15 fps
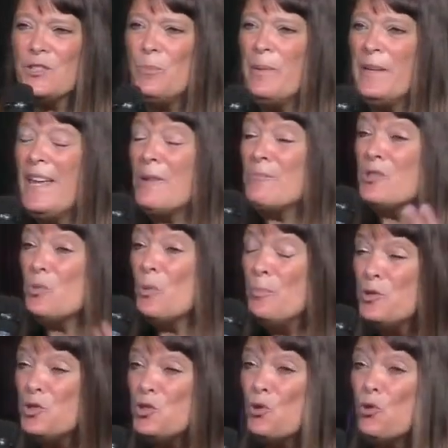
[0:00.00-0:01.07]
to being able to
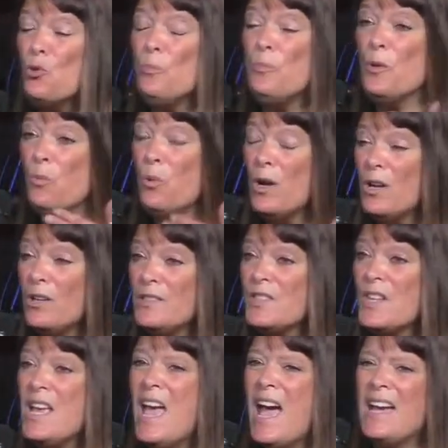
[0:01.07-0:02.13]
absorb the words
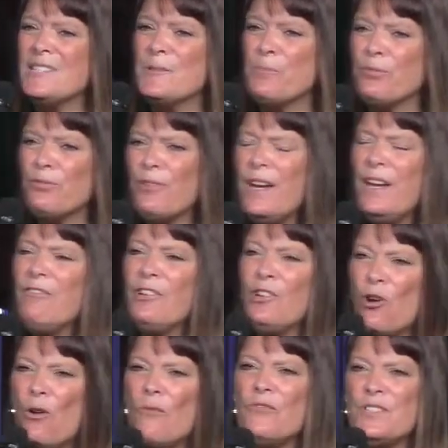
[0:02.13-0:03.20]
as prayer and
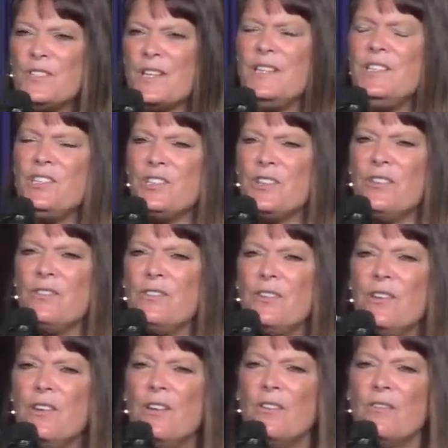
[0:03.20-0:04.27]
conversation
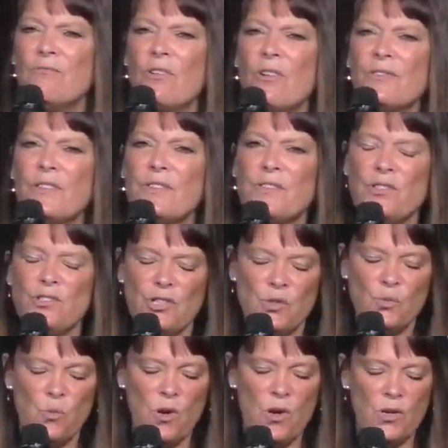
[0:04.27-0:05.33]
rather than
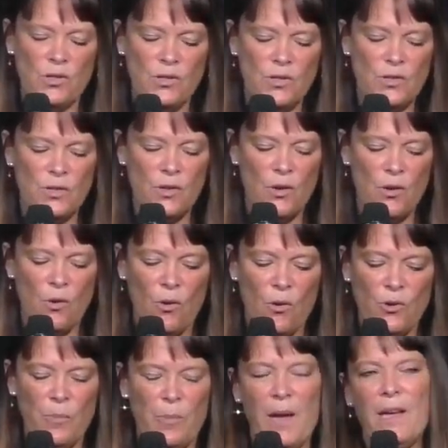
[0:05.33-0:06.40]
just words
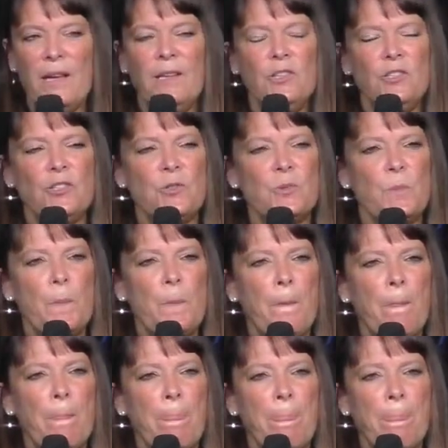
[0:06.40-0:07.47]
on a page.
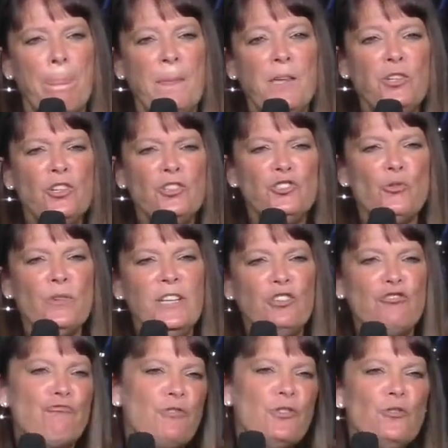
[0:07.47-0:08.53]
You could join a
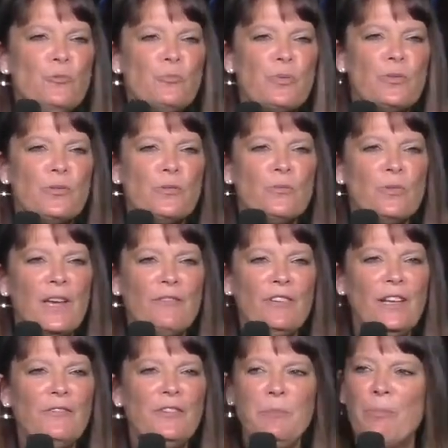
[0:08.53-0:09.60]
group. We have a
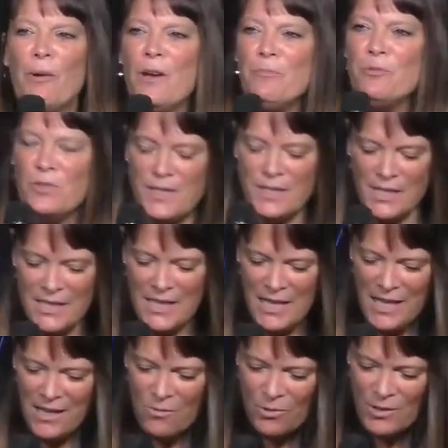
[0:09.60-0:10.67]
lovely Bible study
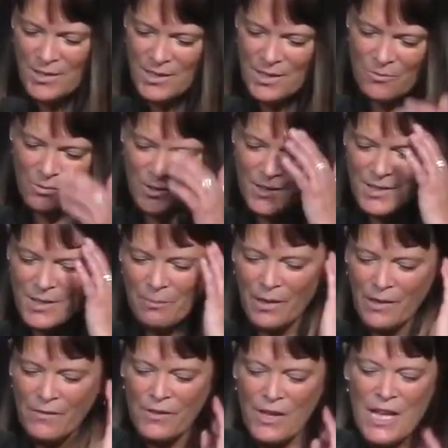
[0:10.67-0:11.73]
here once a
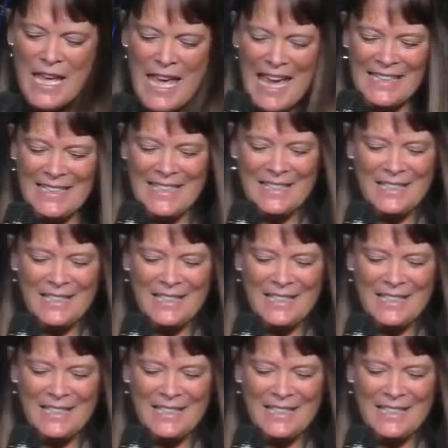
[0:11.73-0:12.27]
month. And